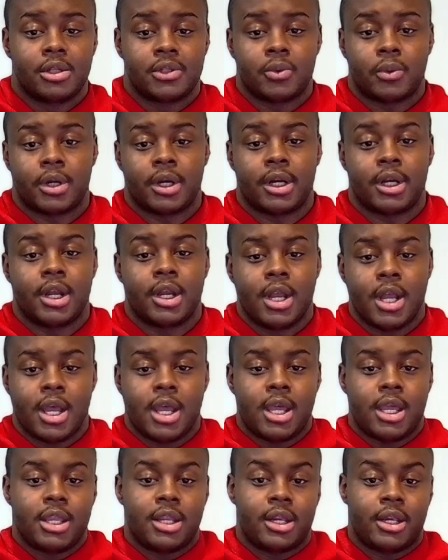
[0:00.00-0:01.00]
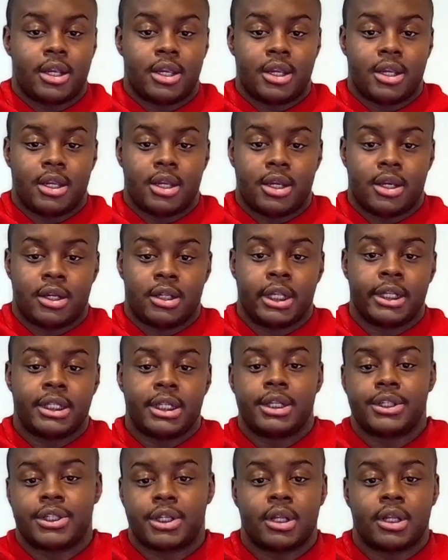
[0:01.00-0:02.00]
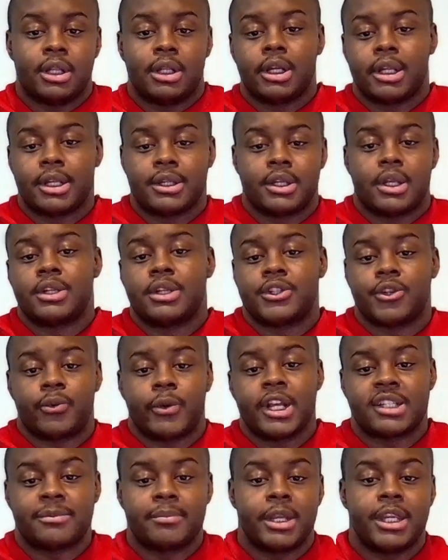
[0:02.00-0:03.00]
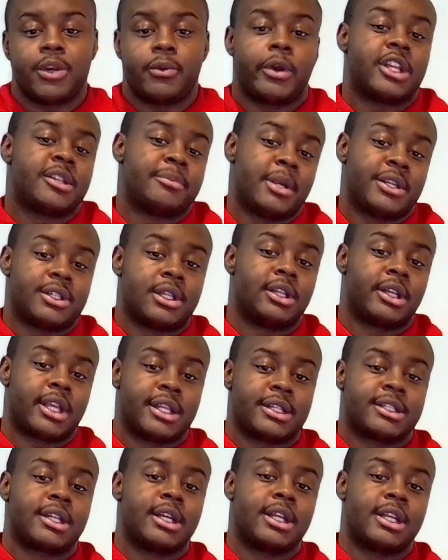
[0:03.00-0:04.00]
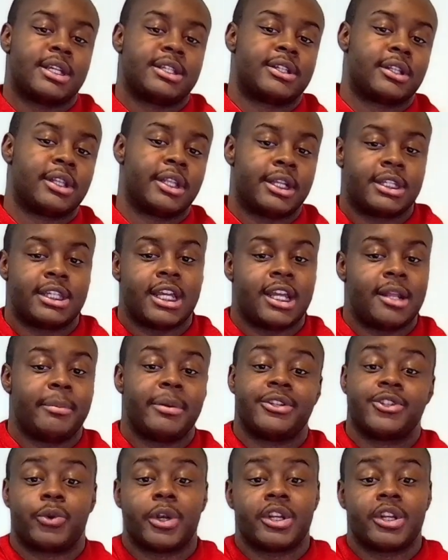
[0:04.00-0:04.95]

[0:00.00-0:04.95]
To where your LinkedIn should look as good as your resume. Your resume should look as good as your LinkedIn, but